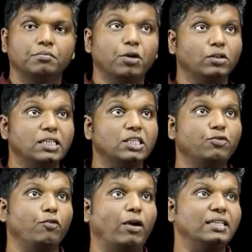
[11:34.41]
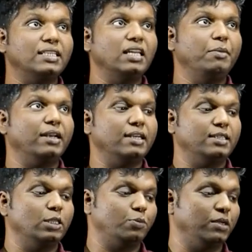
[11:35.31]
because it is for 1 centimeter, it
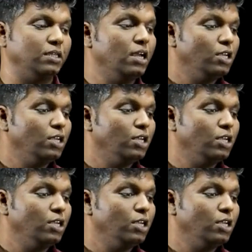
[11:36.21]
is this much.